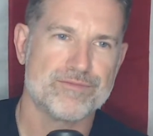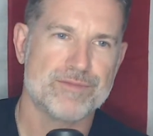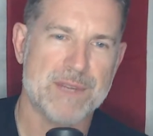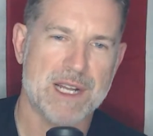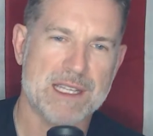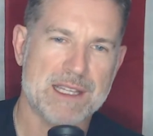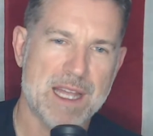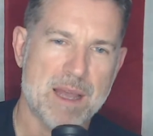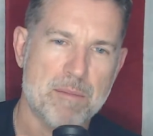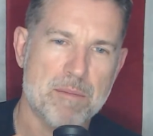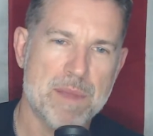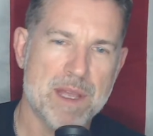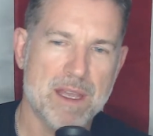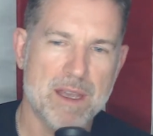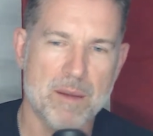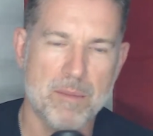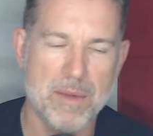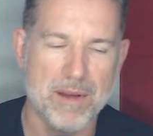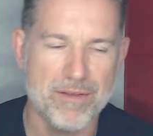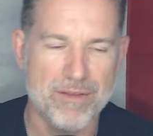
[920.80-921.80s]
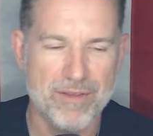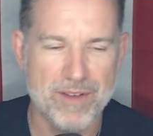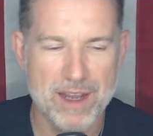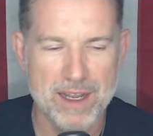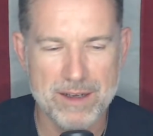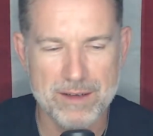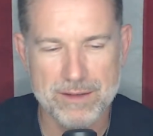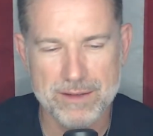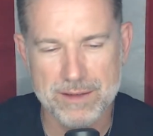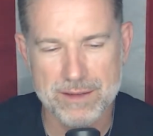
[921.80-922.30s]
Got that B on my
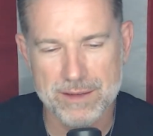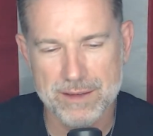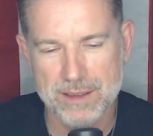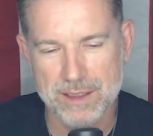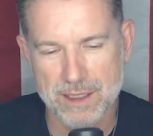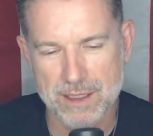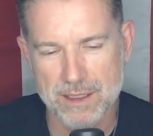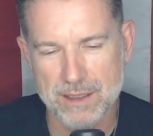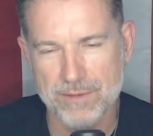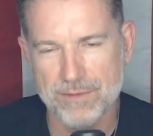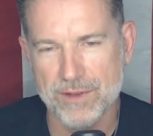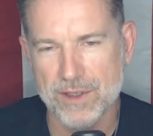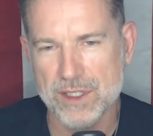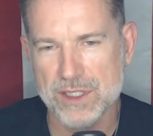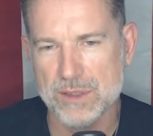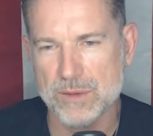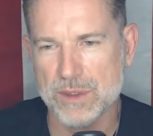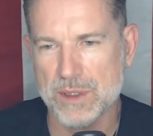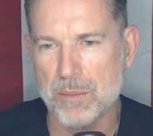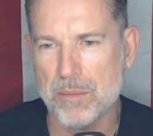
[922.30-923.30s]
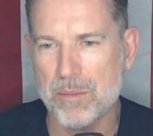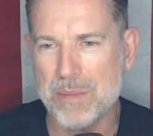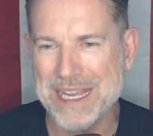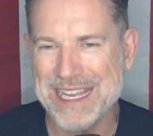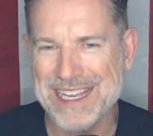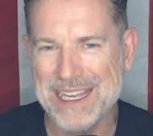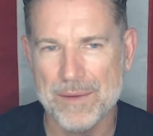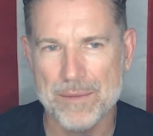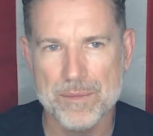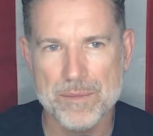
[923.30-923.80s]
final. Yeah, finishing with a
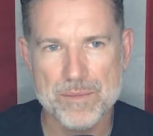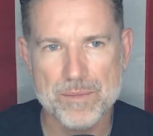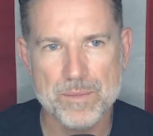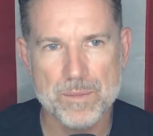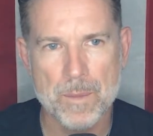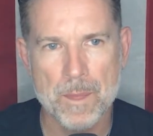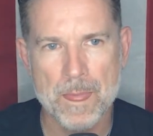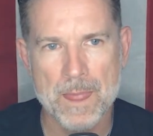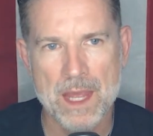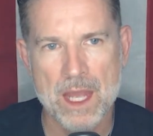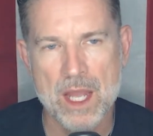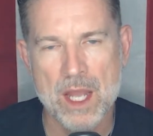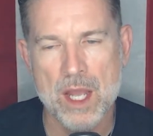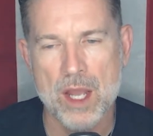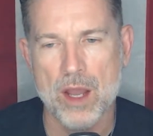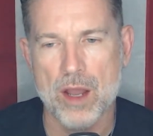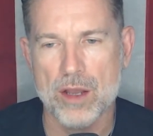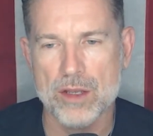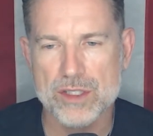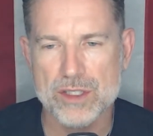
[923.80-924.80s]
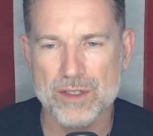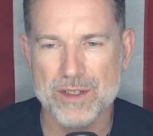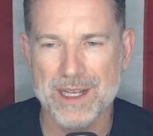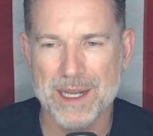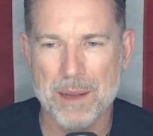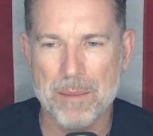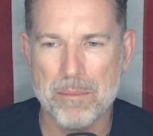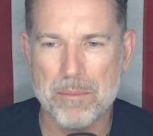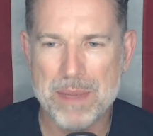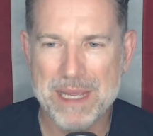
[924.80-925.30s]
B. Also
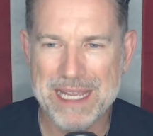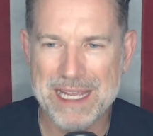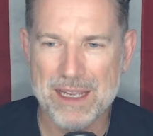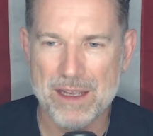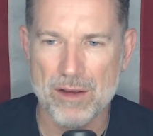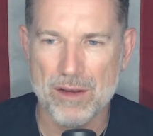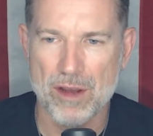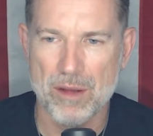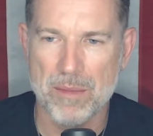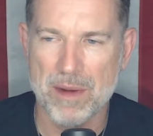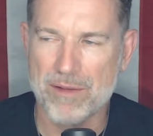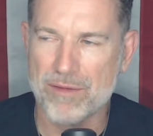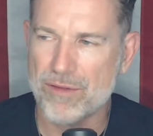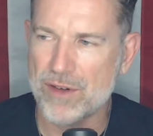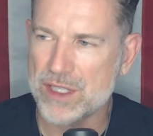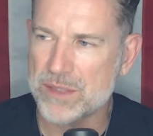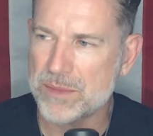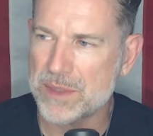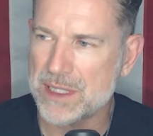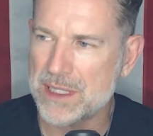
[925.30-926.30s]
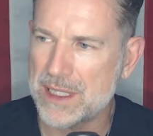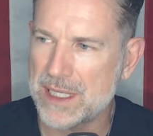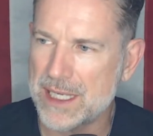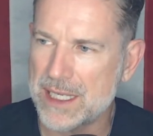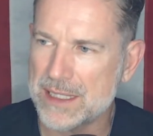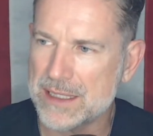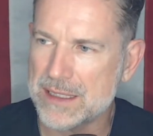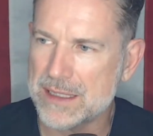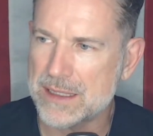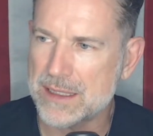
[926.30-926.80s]
got a B on my freshman
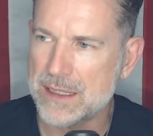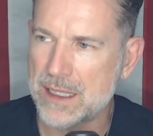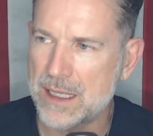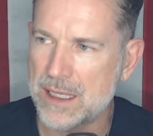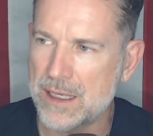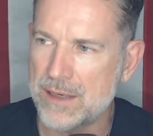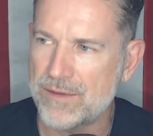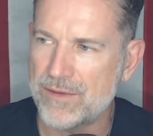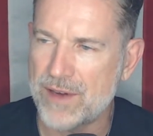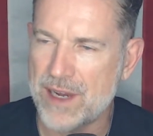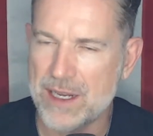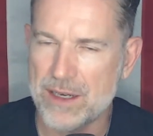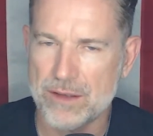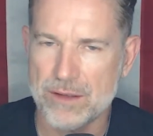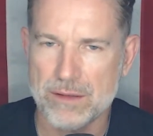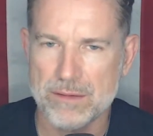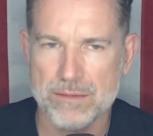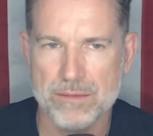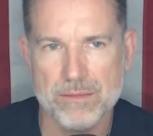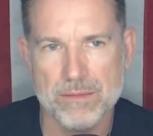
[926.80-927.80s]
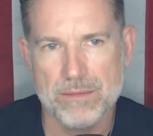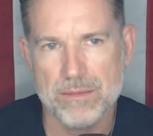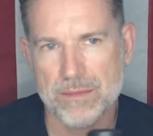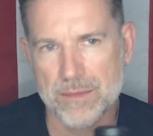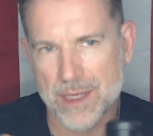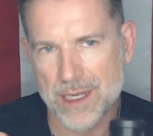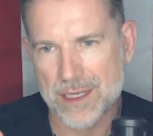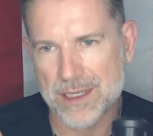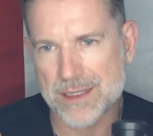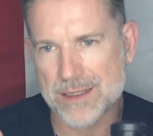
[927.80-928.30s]
class final.
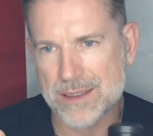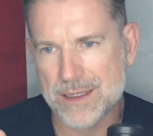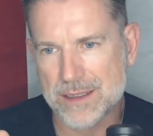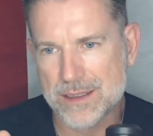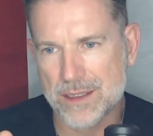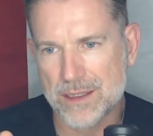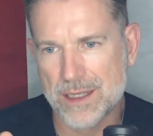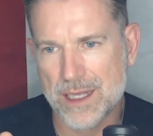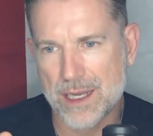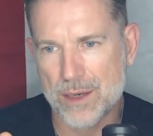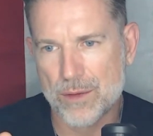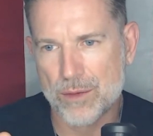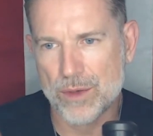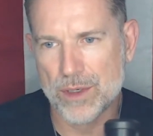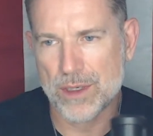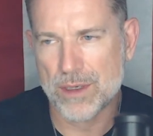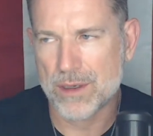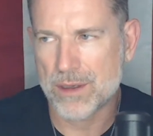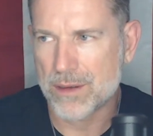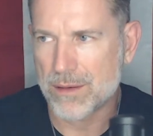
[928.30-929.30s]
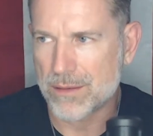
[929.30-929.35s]
86 on that one.